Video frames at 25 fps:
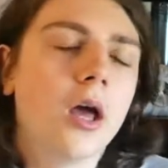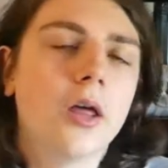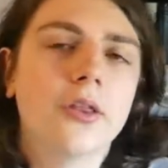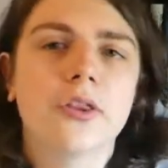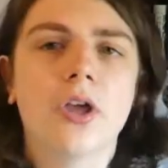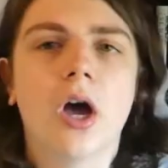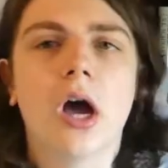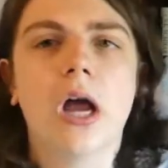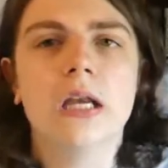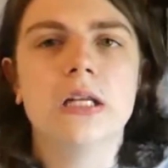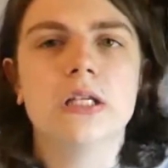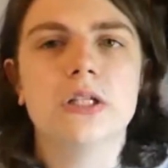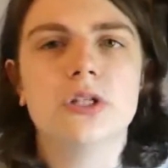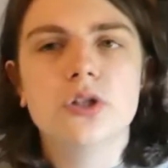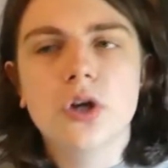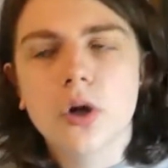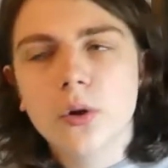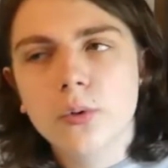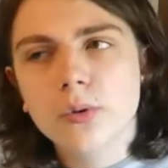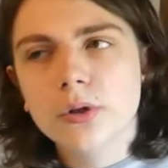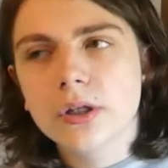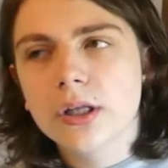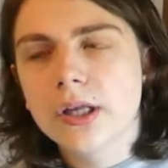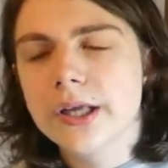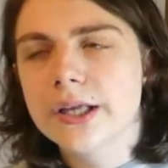The Honey
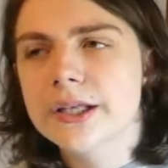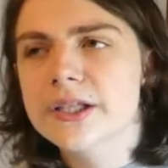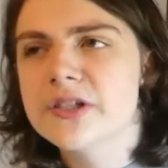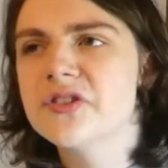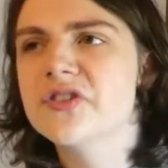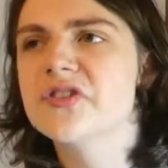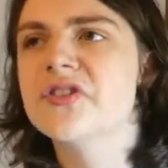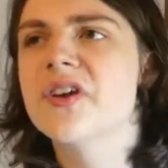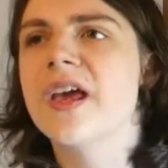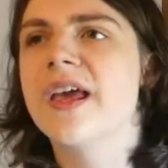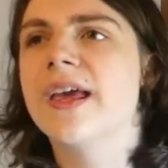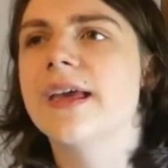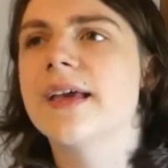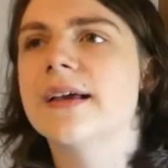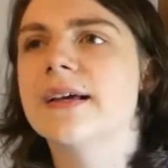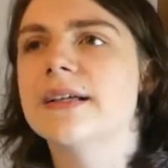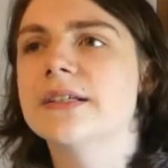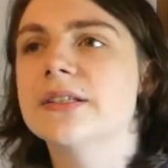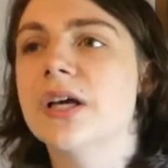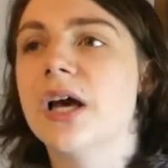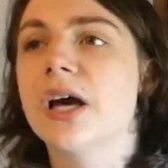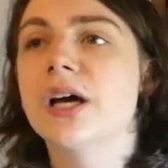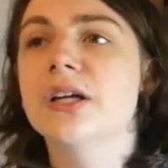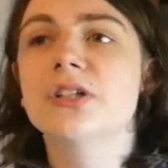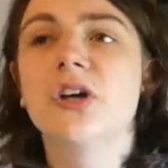Don't List
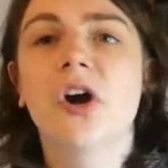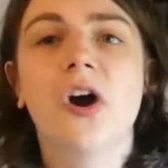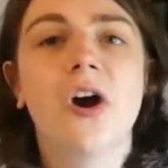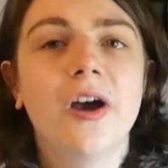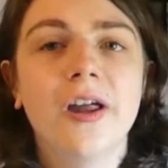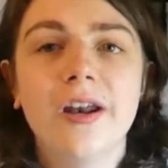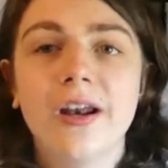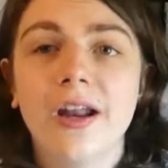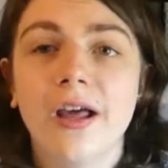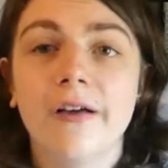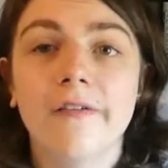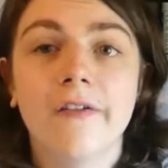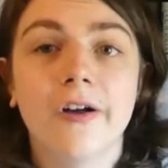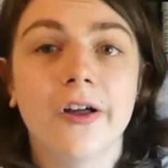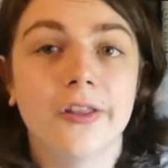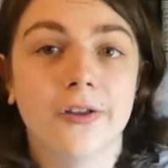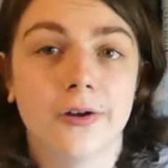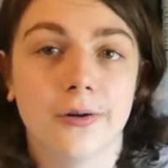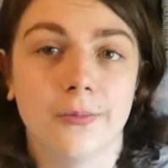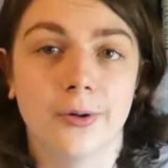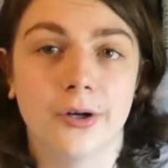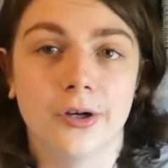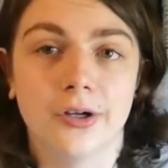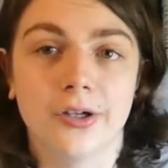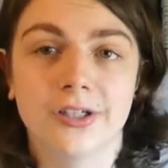and a ton of
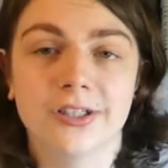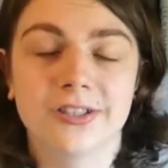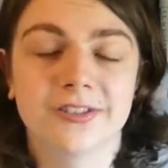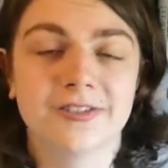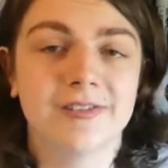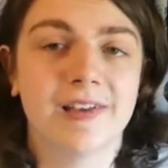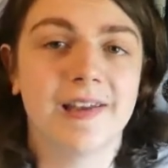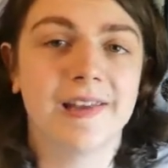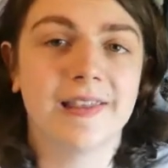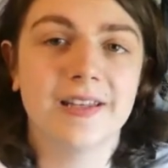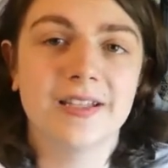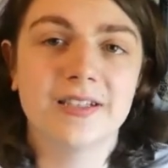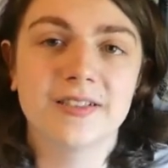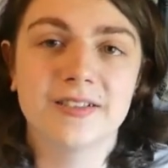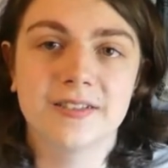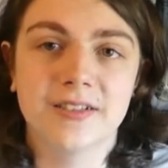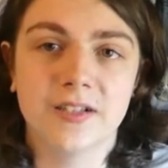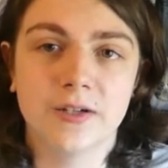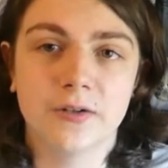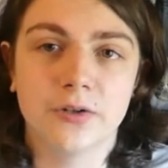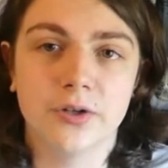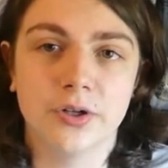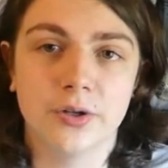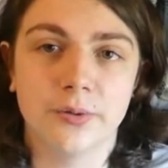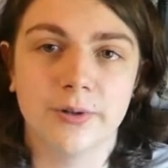other books, and this is
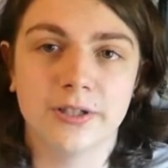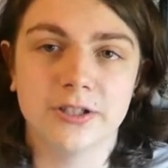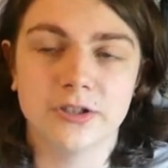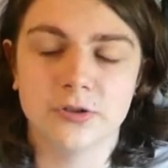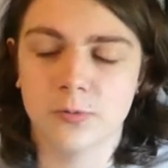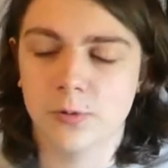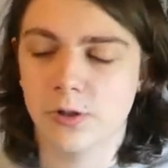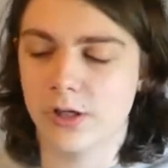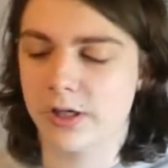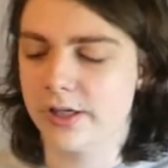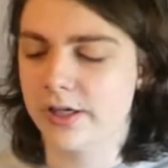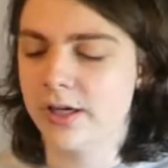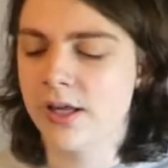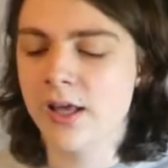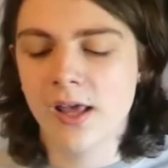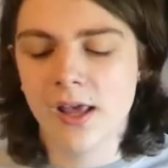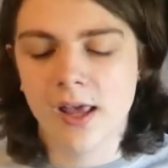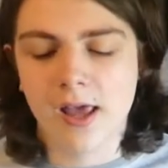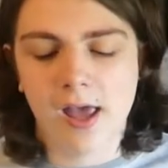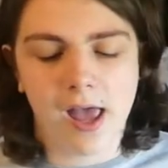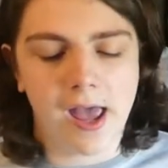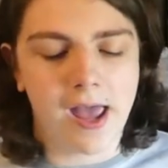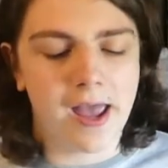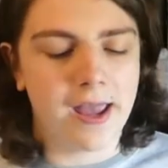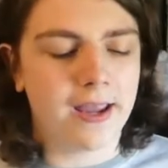their newest one,
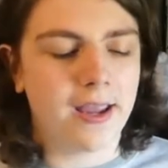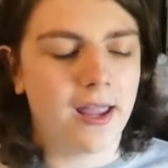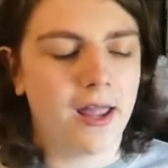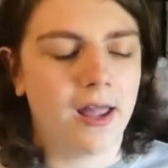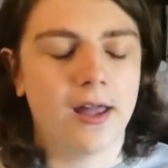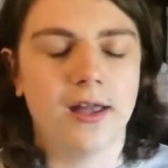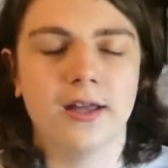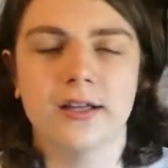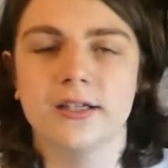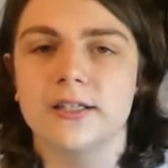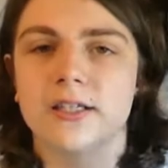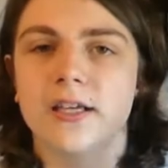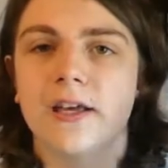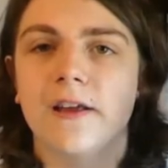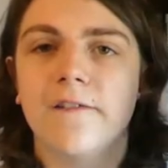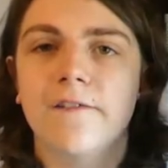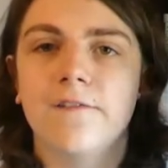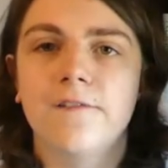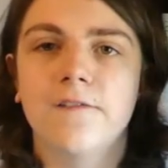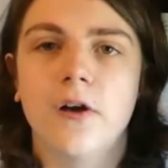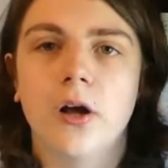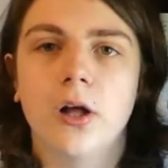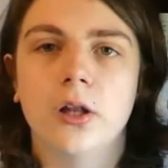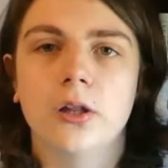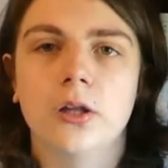and it
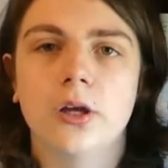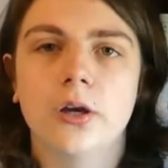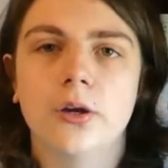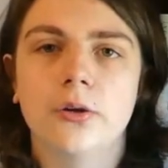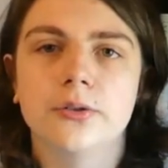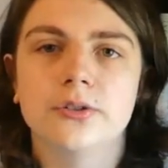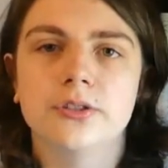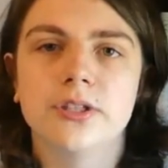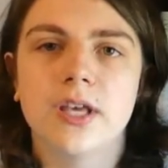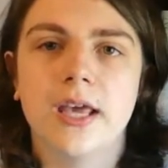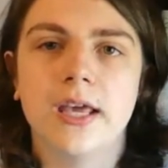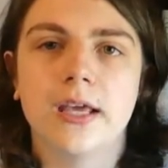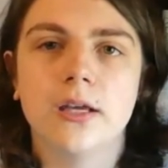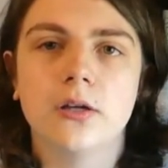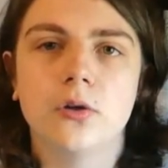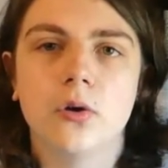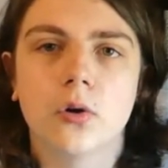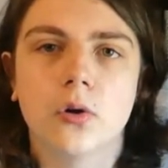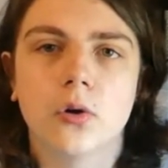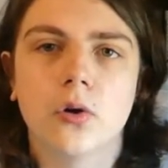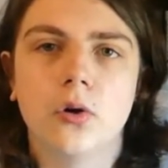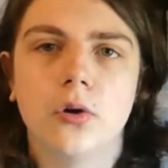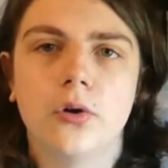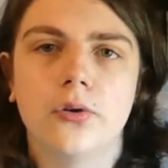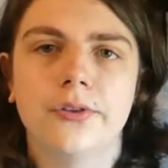follows a
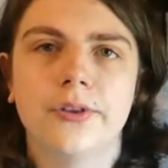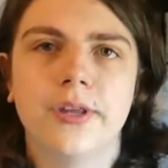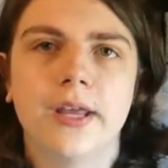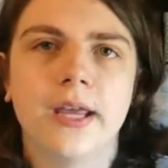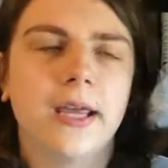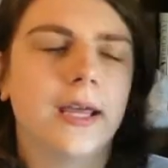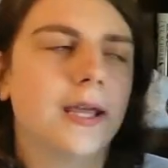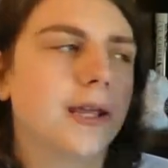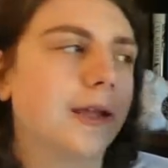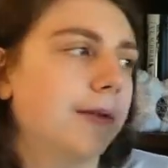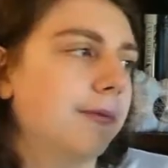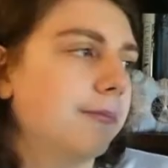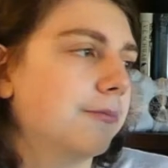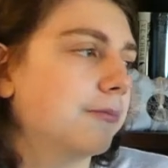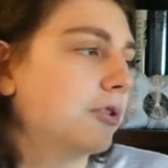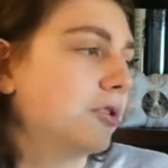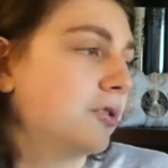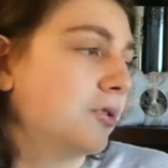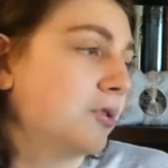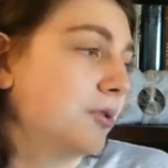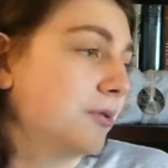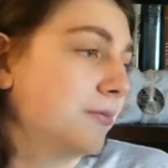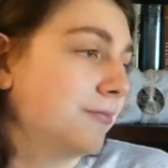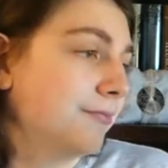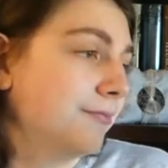girl named